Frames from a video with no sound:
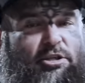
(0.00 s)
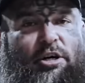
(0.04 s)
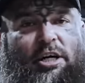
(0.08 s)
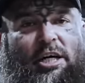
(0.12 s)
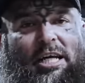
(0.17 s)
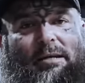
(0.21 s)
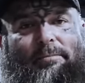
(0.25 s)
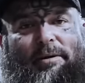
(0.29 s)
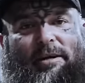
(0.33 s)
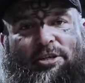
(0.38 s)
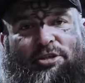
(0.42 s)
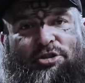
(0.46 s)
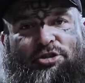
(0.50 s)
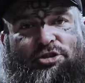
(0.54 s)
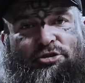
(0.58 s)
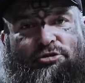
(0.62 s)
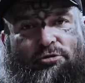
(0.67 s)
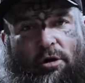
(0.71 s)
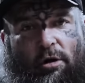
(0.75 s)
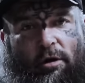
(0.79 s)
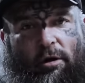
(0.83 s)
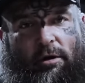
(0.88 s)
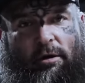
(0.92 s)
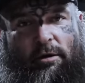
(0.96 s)
not gonna be as
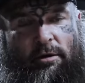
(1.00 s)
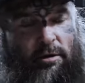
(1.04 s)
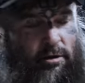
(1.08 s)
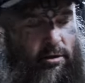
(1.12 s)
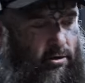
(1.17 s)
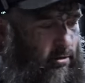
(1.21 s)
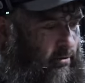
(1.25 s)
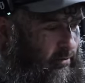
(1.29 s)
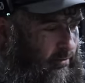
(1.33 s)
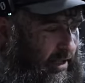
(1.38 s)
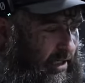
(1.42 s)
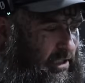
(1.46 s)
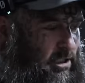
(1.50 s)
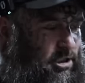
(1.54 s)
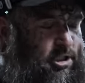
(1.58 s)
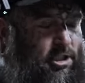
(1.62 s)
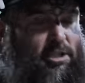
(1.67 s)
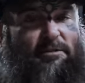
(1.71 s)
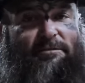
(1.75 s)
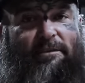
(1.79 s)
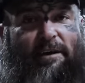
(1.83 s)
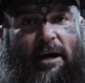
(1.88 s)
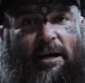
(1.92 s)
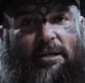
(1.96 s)
strong. That's
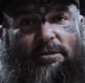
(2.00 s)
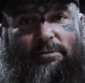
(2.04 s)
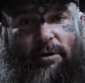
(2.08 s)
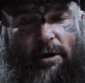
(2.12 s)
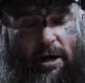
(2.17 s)
just facts,